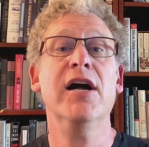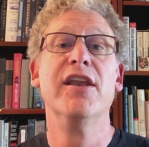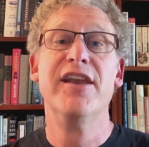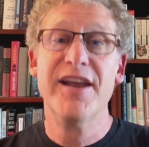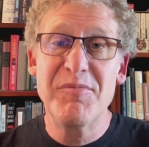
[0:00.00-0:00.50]

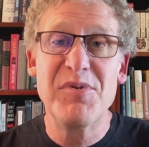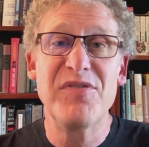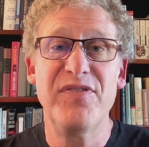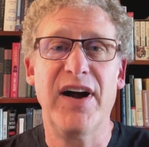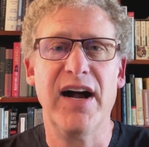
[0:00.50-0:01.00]
Number
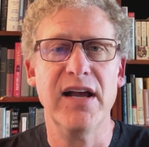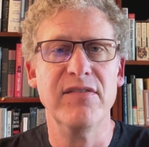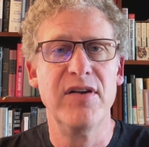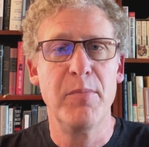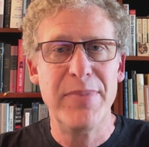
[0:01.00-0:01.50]

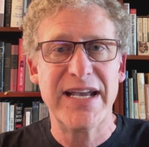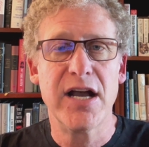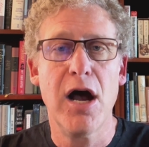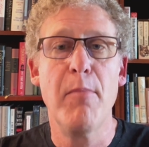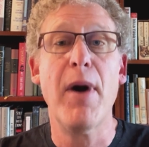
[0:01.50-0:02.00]
5,
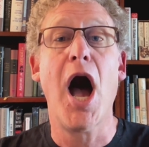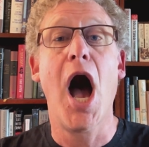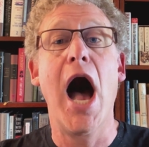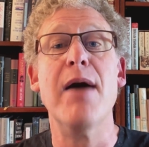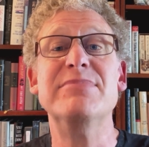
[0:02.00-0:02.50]
become
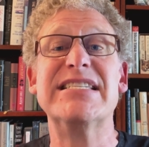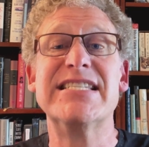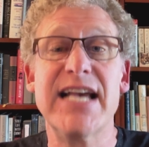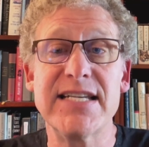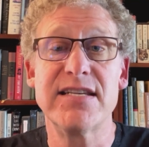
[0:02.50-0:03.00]

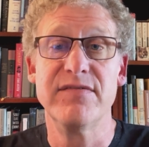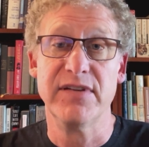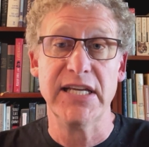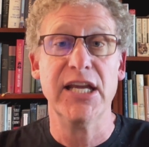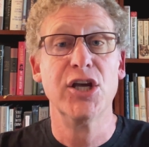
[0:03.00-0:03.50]

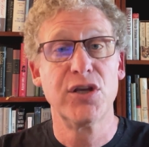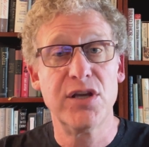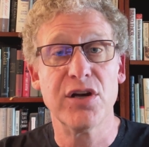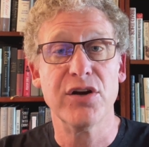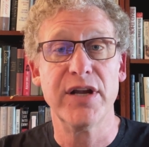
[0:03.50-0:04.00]
obsessively
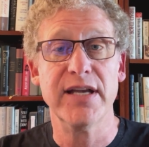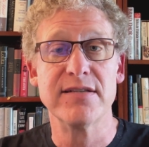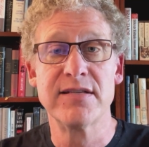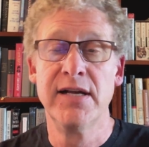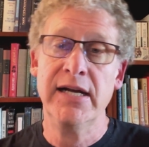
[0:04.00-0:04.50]

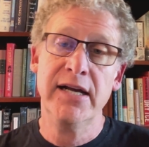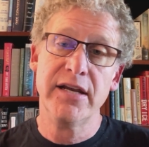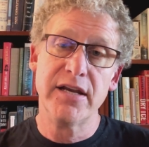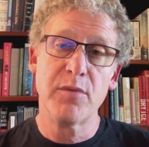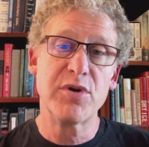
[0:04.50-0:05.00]
curious.
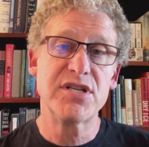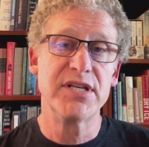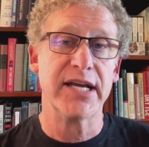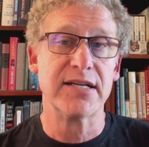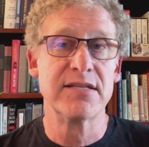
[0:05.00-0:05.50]
Number
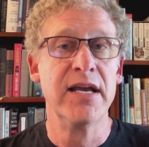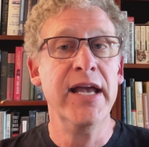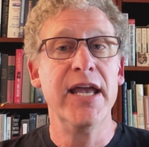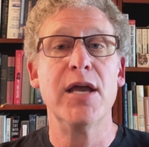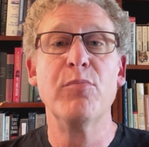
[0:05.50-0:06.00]
6,
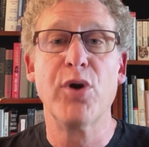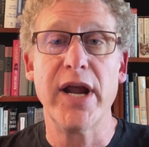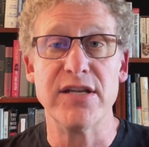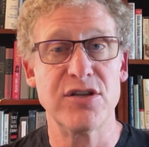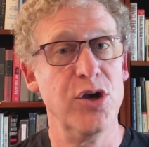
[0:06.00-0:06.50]

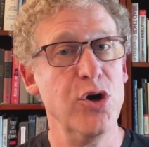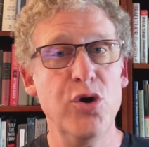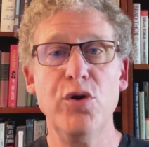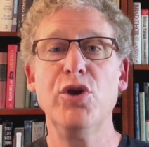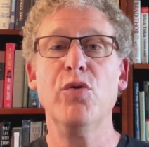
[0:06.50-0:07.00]
embrace
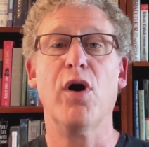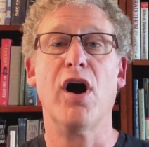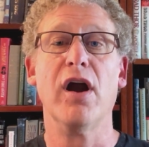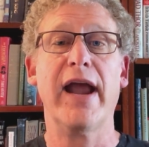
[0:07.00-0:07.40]
who you are